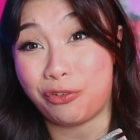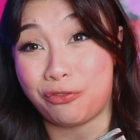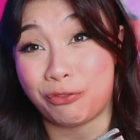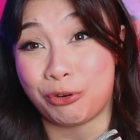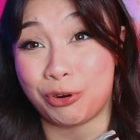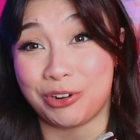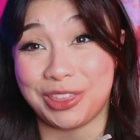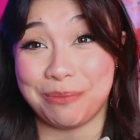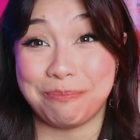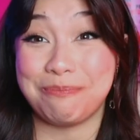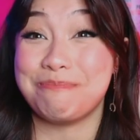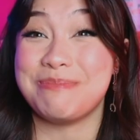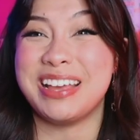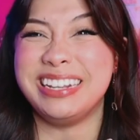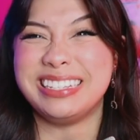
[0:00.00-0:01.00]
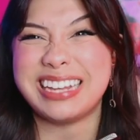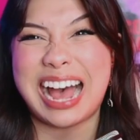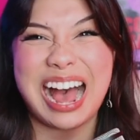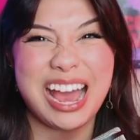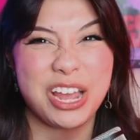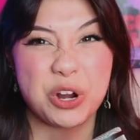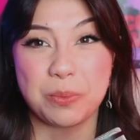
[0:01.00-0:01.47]
for the
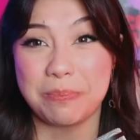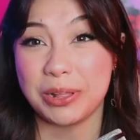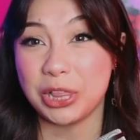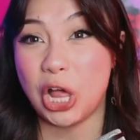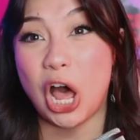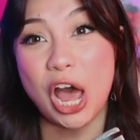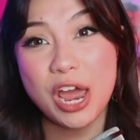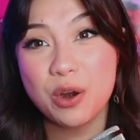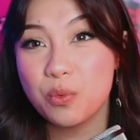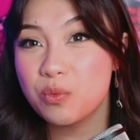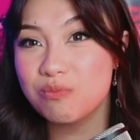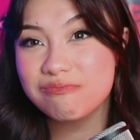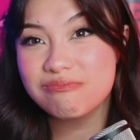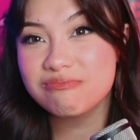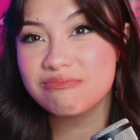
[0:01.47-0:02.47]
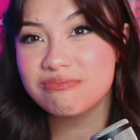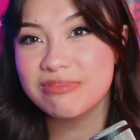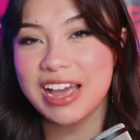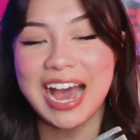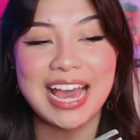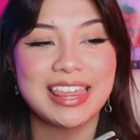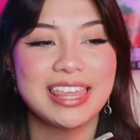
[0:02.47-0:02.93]
entire plot.
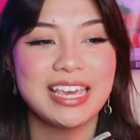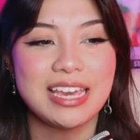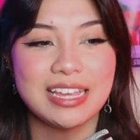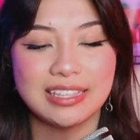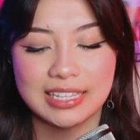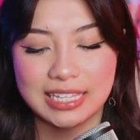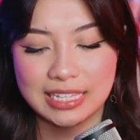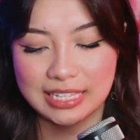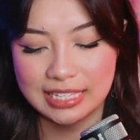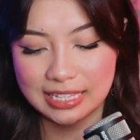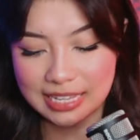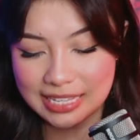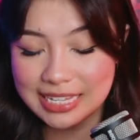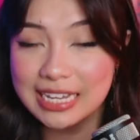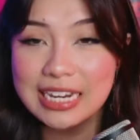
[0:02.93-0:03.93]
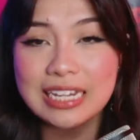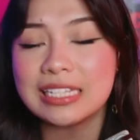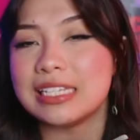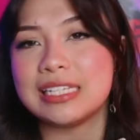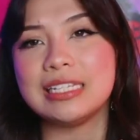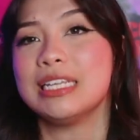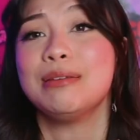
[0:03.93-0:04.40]
I think it
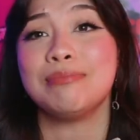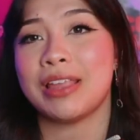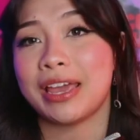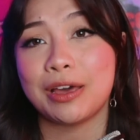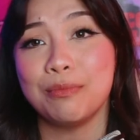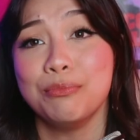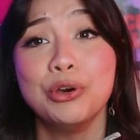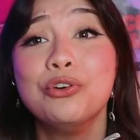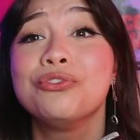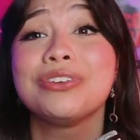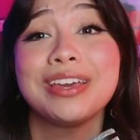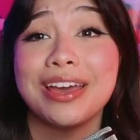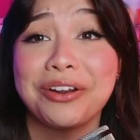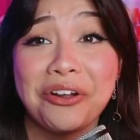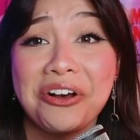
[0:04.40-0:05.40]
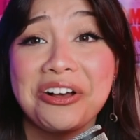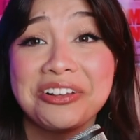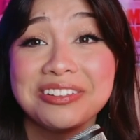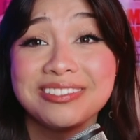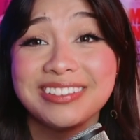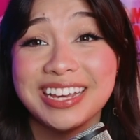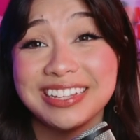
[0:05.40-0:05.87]
didn't seem like a movie at
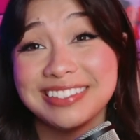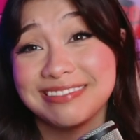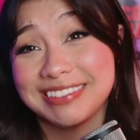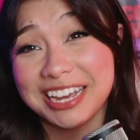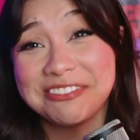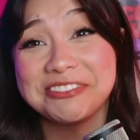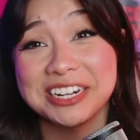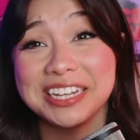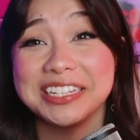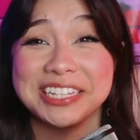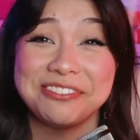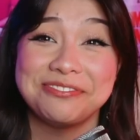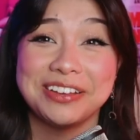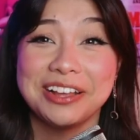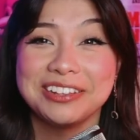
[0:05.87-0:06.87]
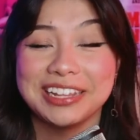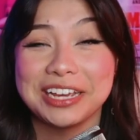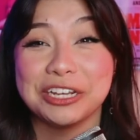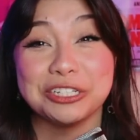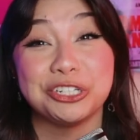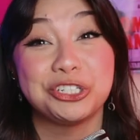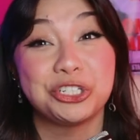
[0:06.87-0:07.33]
all. It definitely felt
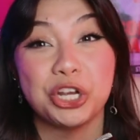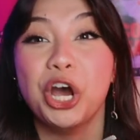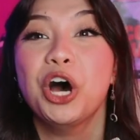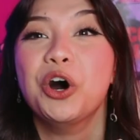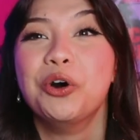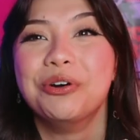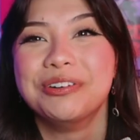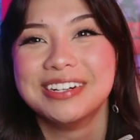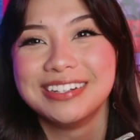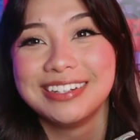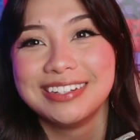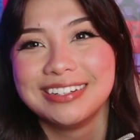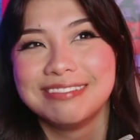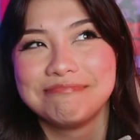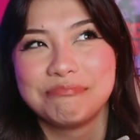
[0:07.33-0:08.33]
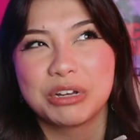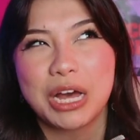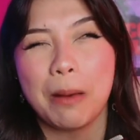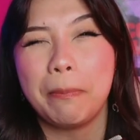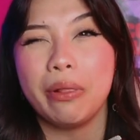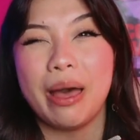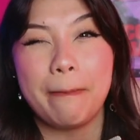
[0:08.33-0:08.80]
like a show, a
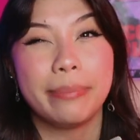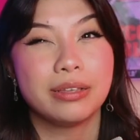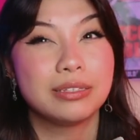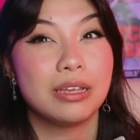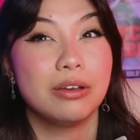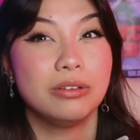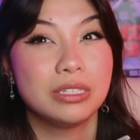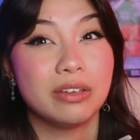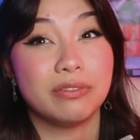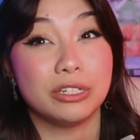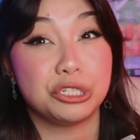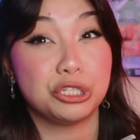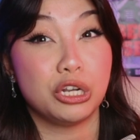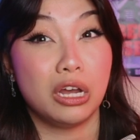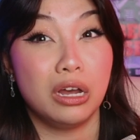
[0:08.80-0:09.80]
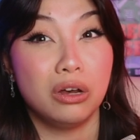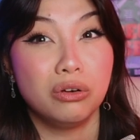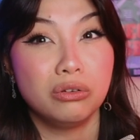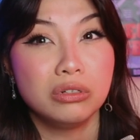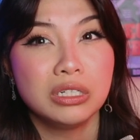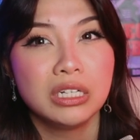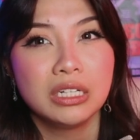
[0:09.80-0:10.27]
couple episodes of a
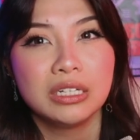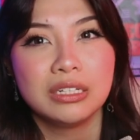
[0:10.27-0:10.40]
show.